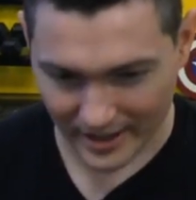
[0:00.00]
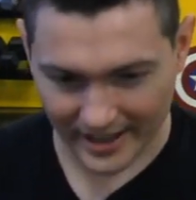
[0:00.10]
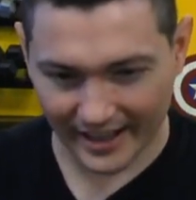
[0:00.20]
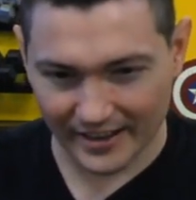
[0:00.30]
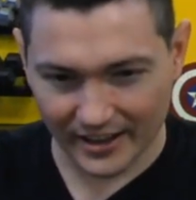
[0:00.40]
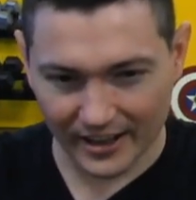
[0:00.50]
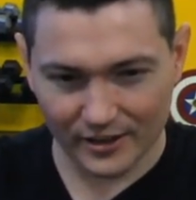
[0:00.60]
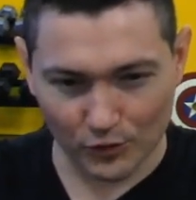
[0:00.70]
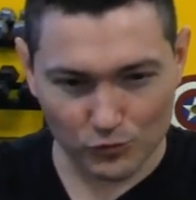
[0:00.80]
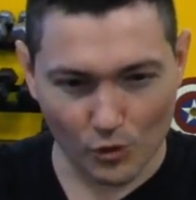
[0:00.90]
they, the,
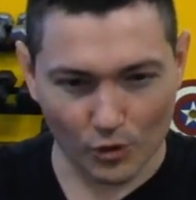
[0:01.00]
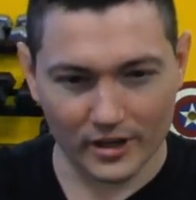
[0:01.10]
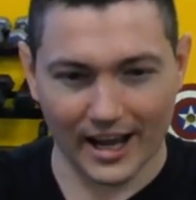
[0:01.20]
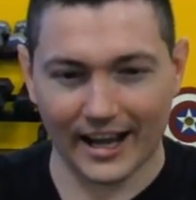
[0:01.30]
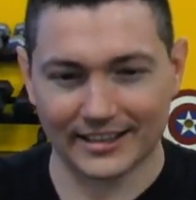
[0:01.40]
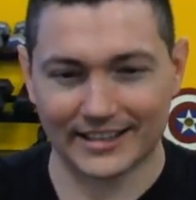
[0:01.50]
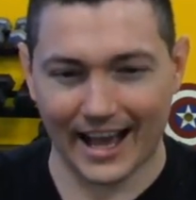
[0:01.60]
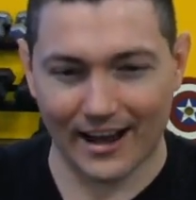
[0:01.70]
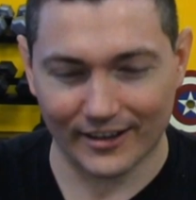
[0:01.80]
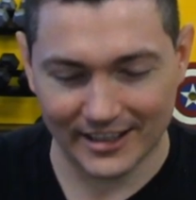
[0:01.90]
the roar dies
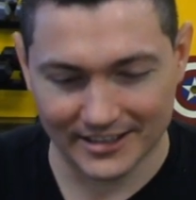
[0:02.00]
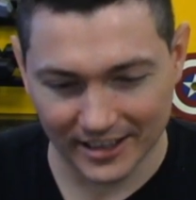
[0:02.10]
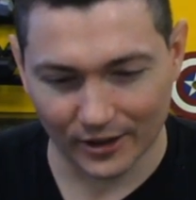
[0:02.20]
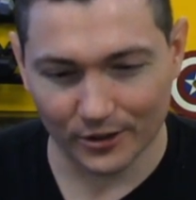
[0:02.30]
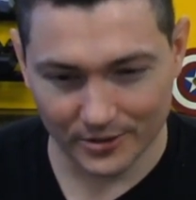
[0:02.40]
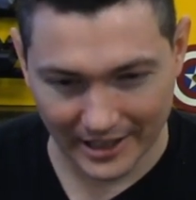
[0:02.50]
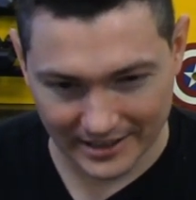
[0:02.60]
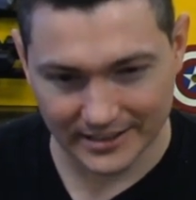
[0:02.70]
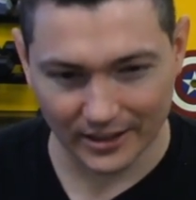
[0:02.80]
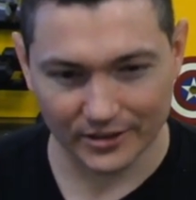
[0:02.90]
down he's still he's
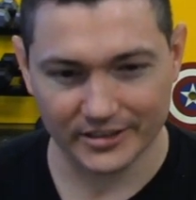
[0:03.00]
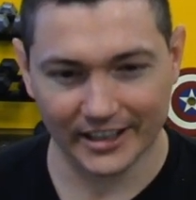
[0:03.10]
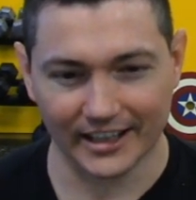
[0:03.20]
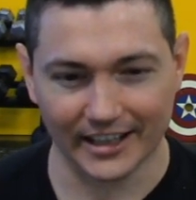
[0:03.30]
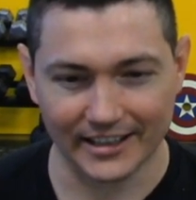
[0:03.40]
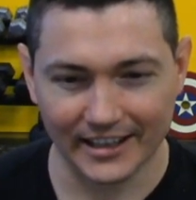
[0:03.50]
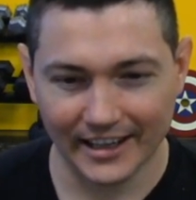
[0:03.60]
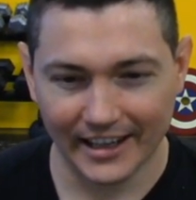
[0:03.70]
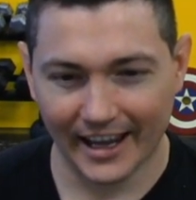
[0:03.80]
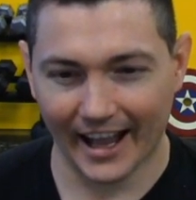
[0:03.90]
still seated
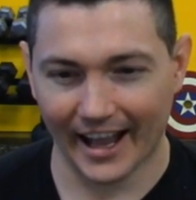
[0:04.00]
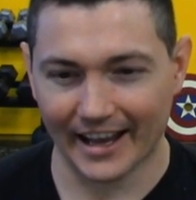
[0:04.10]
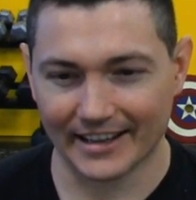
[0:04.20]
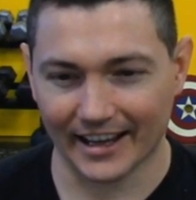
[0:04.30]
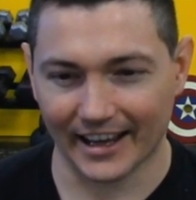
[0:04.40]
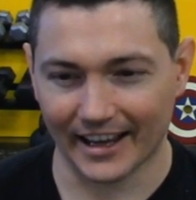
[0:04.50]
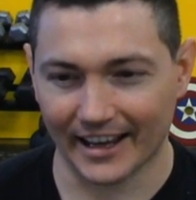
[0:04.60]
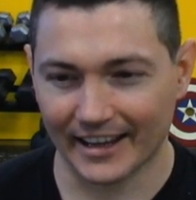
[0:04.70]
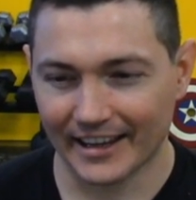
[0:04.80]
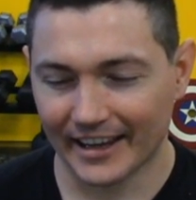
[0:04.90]
and
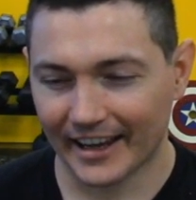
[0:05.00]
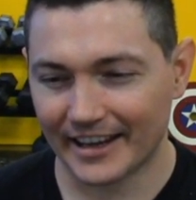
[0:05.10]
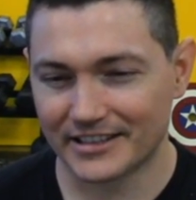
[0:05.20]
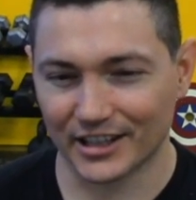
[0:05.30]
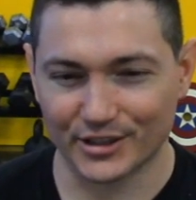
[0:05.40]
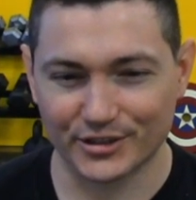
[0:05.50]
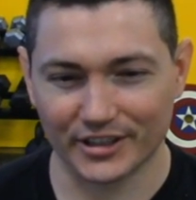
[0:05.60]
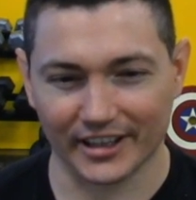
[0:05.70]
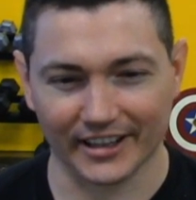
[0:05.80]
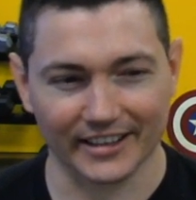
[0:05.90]
uh, he just
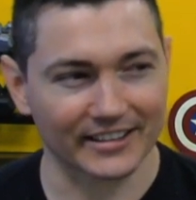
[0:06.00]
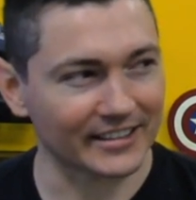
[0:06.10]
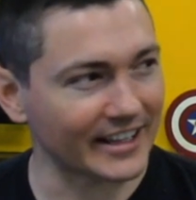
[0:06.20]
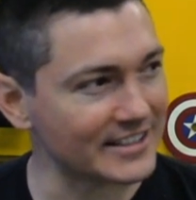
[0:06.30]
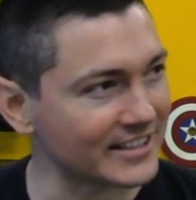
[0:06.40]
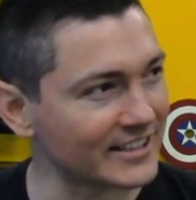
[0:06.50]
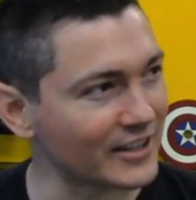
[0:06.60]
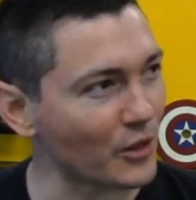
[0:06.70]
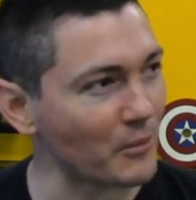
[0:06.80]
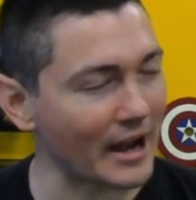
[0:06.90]
uh, leans into
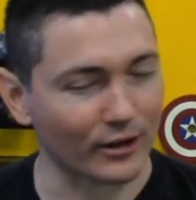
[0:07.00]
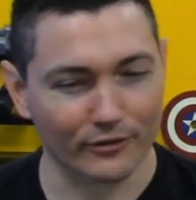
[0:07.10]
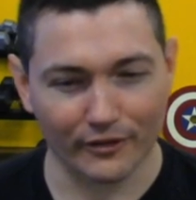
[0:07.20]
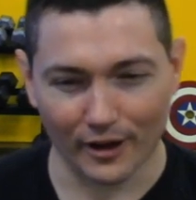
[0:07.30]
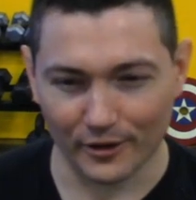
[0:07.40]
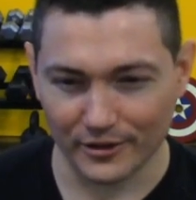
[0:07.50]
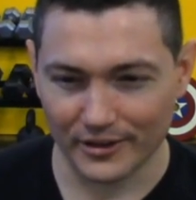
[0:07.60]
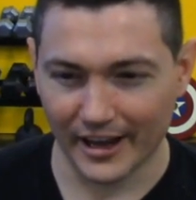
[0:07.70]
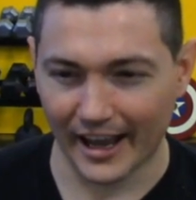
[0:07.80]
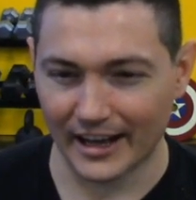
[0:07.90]
the microphone
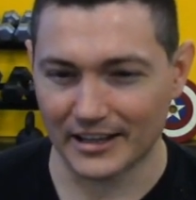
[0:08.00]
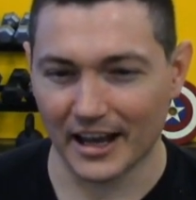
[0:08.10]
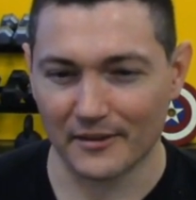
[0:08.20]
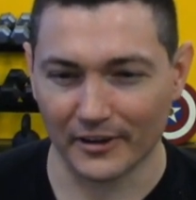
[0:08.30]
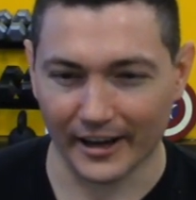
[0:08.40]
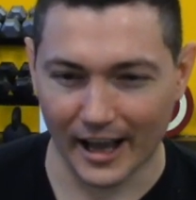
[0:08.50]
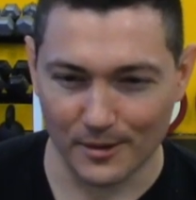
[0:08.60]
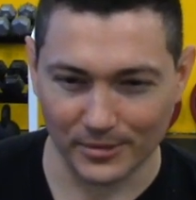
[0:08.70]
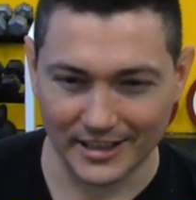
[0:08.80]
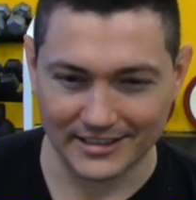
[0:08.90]
and uh, very
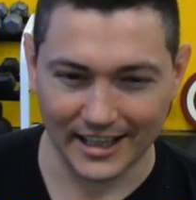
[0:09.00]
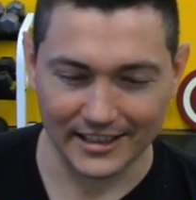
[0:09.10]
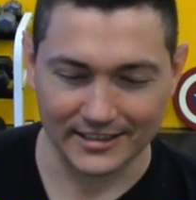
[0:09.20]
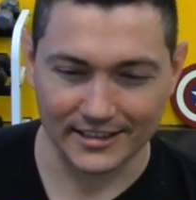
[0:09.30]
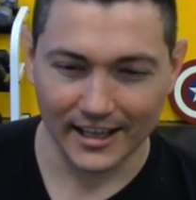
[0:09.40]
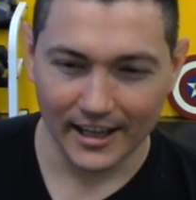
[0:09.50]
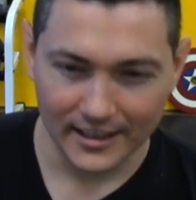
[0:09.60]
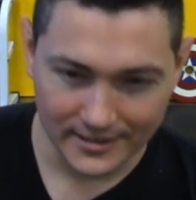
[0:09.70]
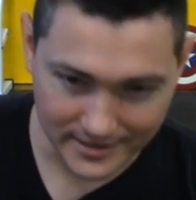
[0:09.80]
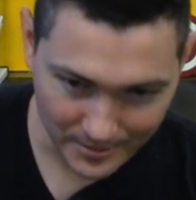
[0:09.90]
humbly says
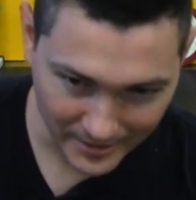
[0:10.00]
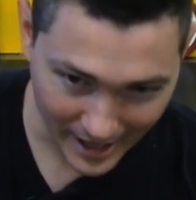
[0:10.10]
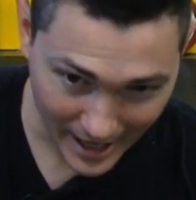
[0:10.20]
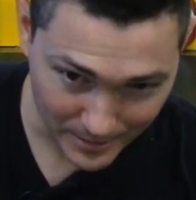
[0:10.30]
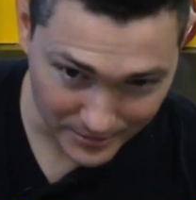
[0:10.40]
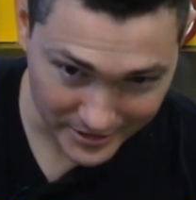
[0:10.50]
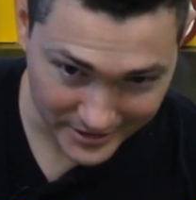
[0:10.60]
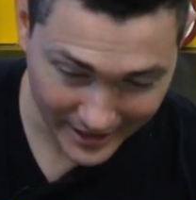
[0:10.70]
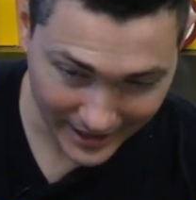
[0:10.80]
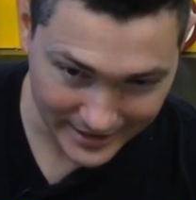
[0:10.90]
sometimes
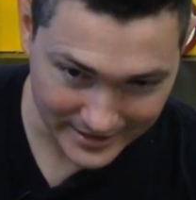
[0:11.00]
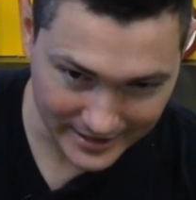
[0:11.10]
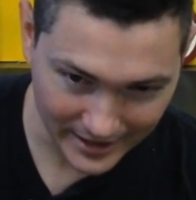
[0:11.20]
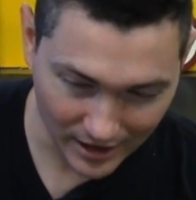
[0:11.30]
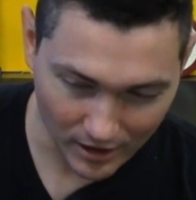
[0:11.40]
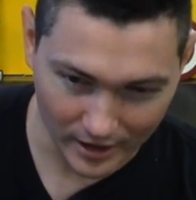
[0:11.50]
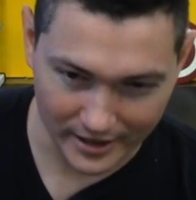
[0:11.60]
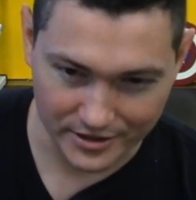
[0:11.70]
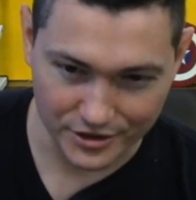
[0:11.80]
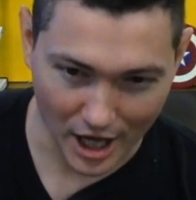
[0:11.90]
it's the
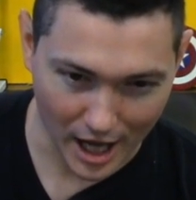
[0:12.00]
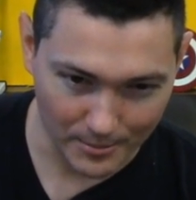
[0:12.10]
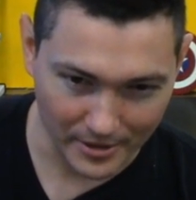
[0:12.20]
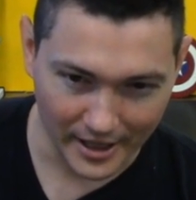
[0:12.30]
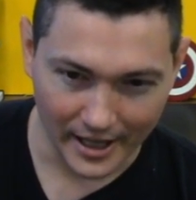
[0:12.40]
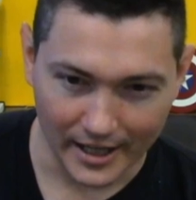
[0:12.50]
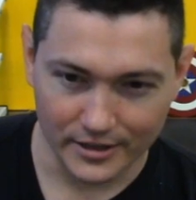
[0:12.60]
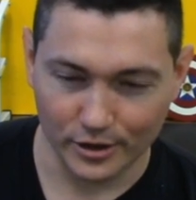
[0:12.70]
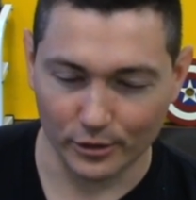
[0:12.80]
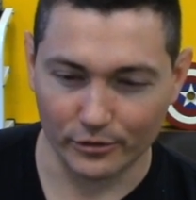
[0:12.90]
artist's job
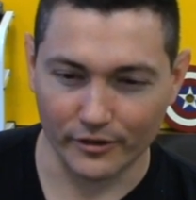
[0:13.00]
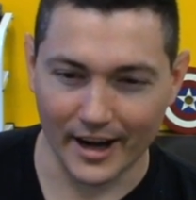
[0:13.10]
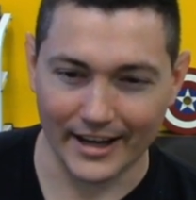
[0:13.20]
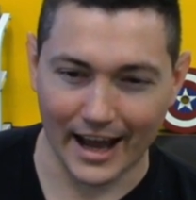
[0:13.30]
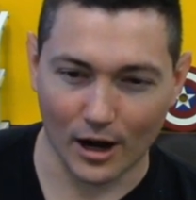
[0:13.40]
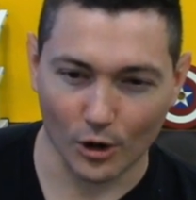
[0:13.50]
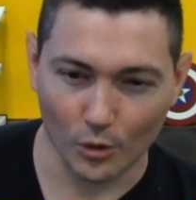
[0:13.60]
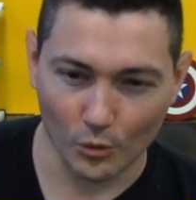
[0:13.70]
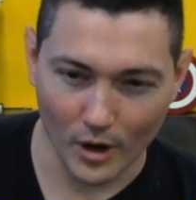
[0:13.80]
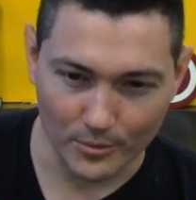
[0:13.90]
to find out
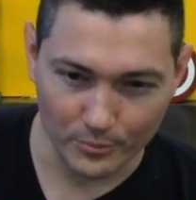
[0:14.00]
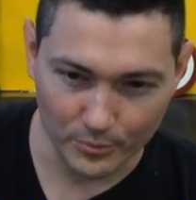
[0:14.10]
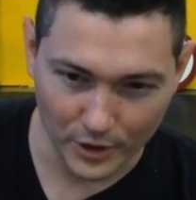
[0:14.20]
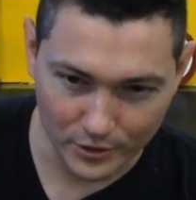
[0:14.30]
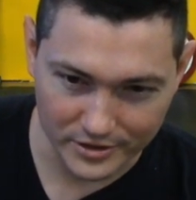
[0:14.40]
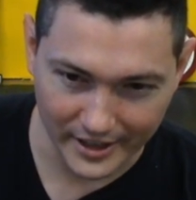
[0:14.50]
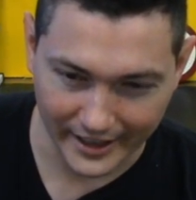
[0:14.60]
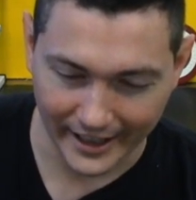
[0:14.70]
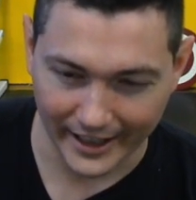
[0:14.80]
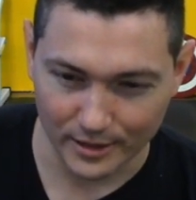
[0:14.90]
what music
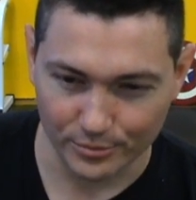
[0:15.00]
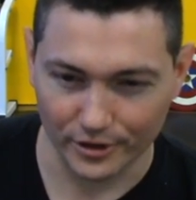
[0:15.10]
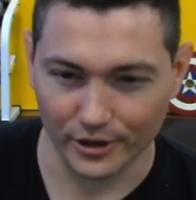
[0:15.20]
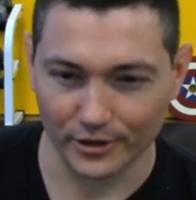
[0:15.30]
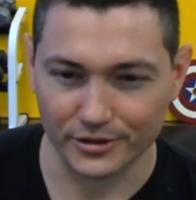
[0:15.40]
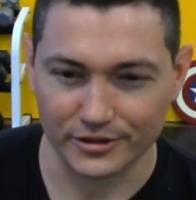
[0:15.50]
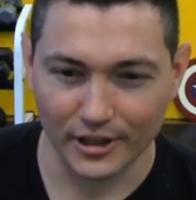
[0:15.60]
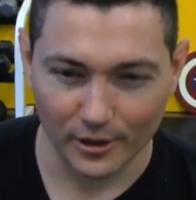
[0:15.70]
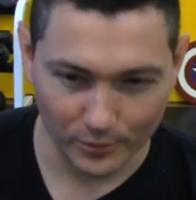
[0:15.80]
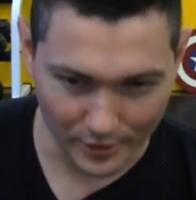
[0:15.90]
he can produce
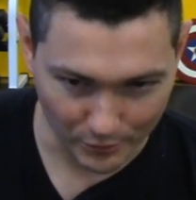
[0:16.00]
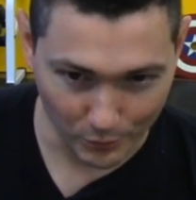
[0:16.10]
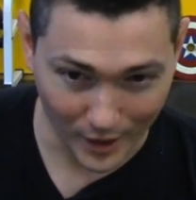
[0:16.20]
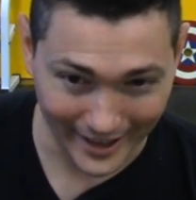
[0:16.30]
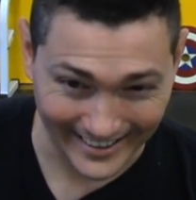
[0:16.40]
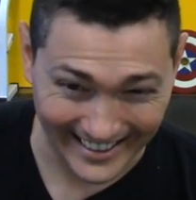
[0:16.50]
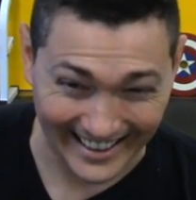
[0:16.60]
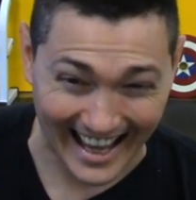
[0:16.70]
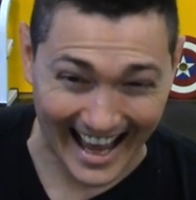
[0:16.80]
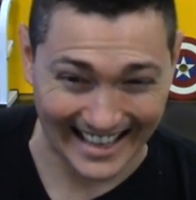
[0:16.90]
with what he
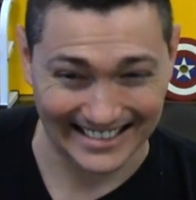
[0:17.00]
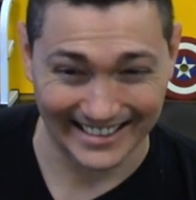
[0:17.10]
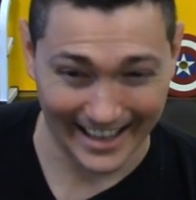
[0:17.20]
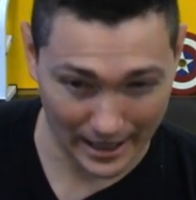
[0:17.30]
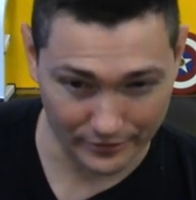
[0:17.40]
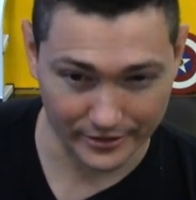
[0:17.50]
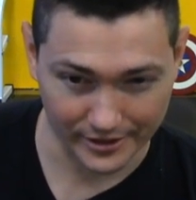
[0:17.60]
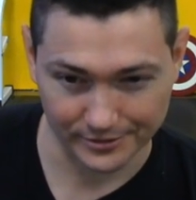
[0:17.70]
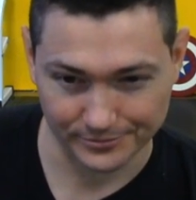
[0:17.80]
has left.